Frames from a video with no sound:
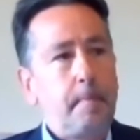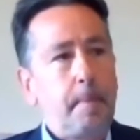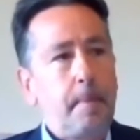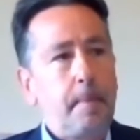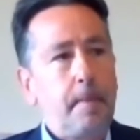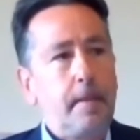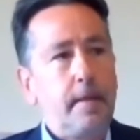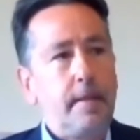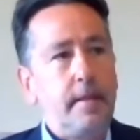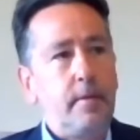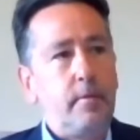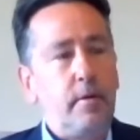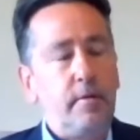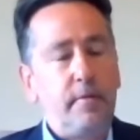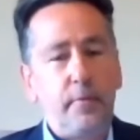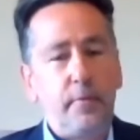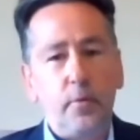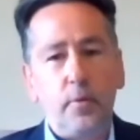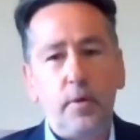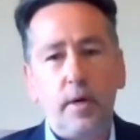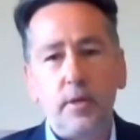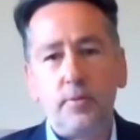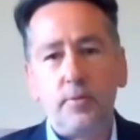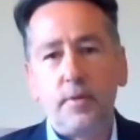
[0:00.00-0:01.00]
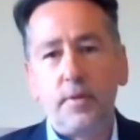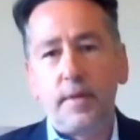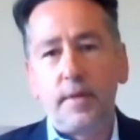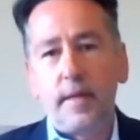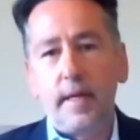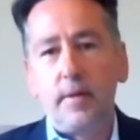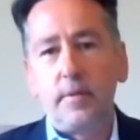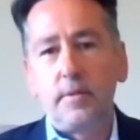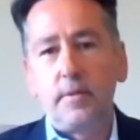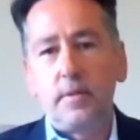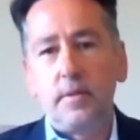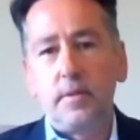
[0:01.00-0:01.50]
And there are
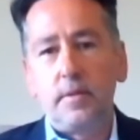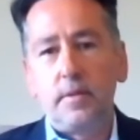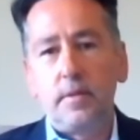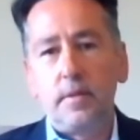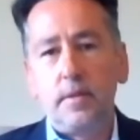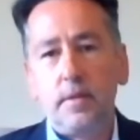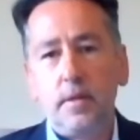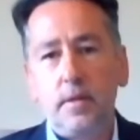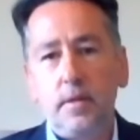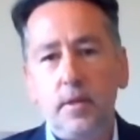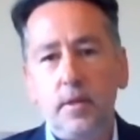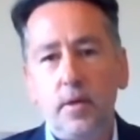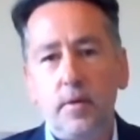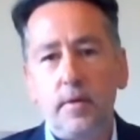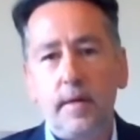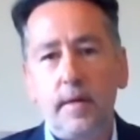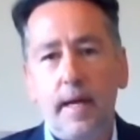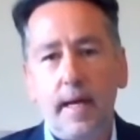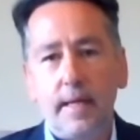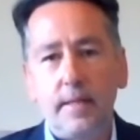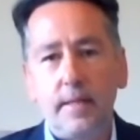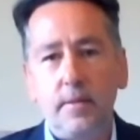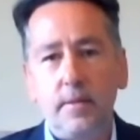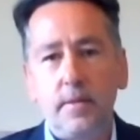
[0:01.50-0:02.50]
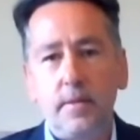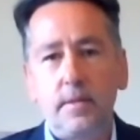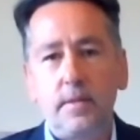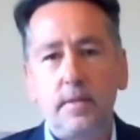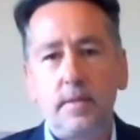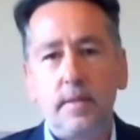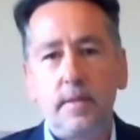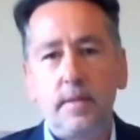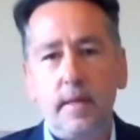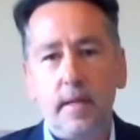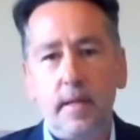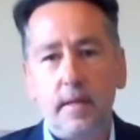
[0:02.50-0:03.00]
400,000 young
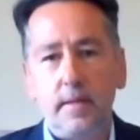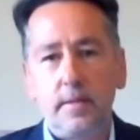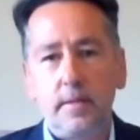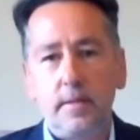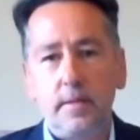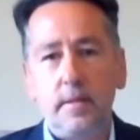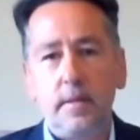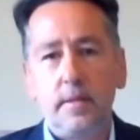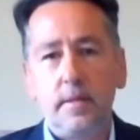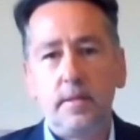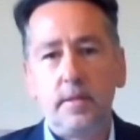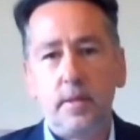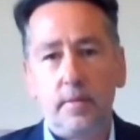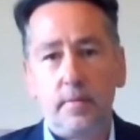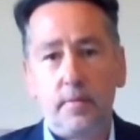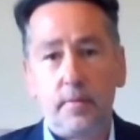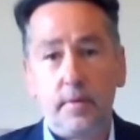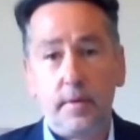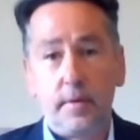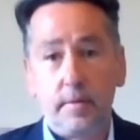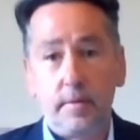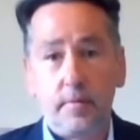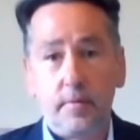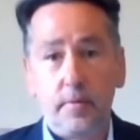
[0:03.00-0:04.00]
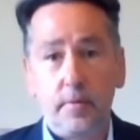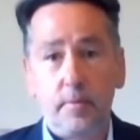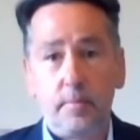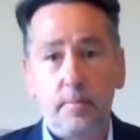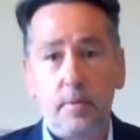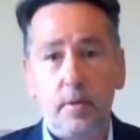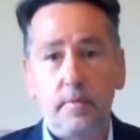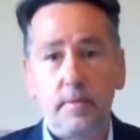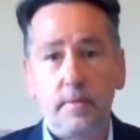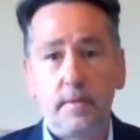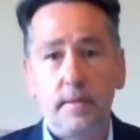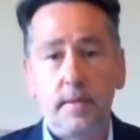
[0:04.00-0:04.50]
adults in London suffering food
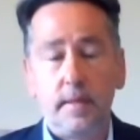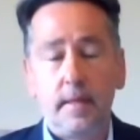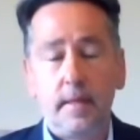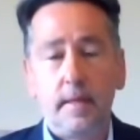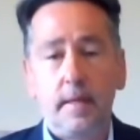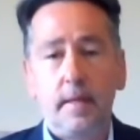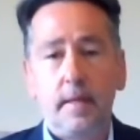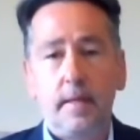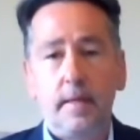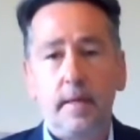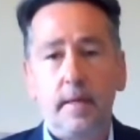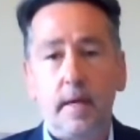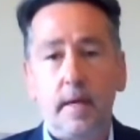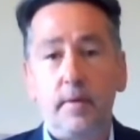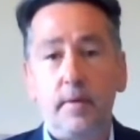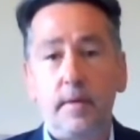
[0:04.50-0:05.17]
poverty every